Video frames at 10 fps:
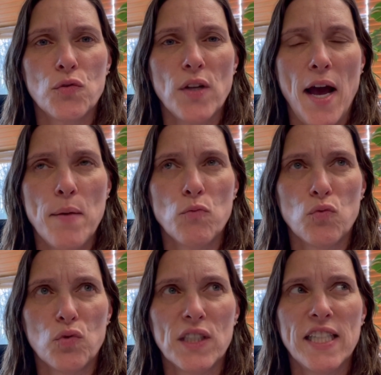I'm
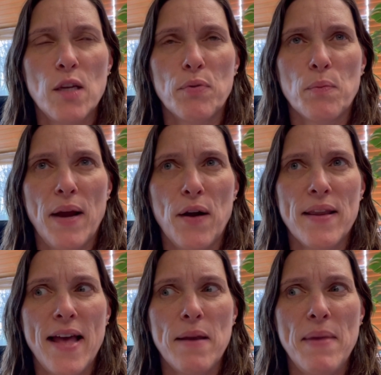really
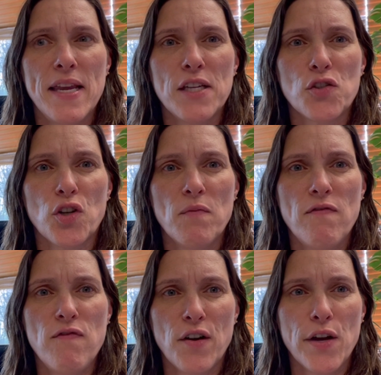preparing that and making sure I'm
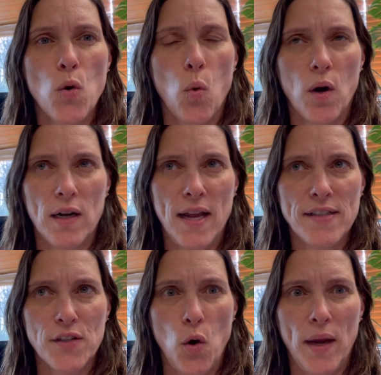very
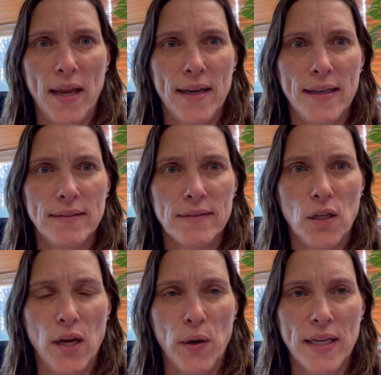organized going
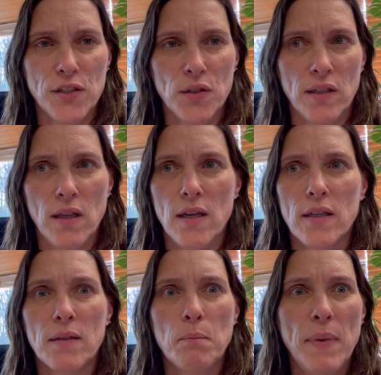into it.
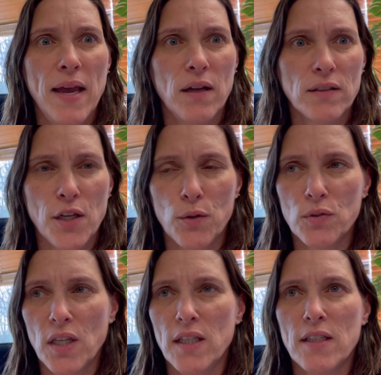Mail,
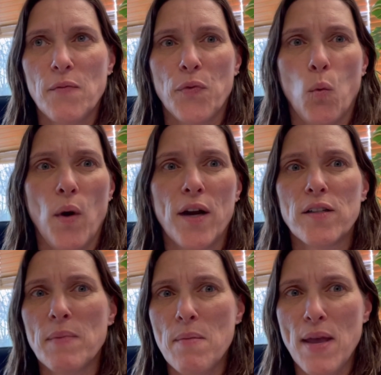
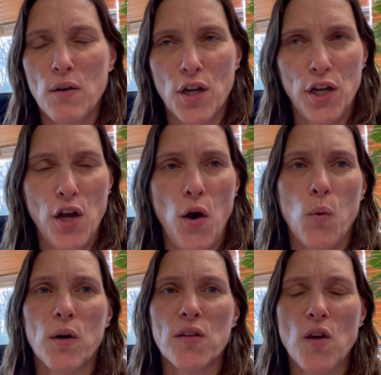where's my mail going to go?
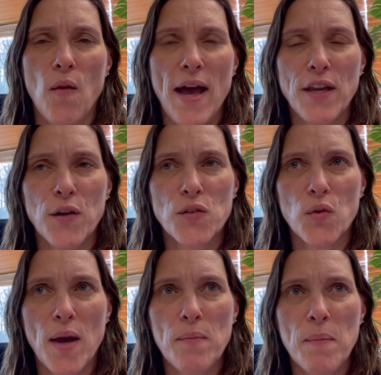Where's all that? So
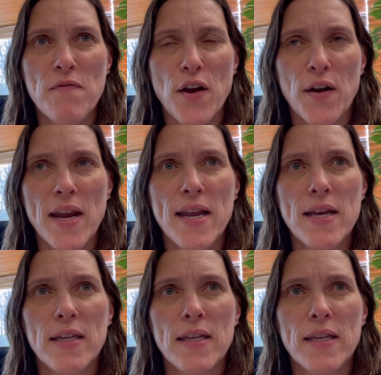I'm very,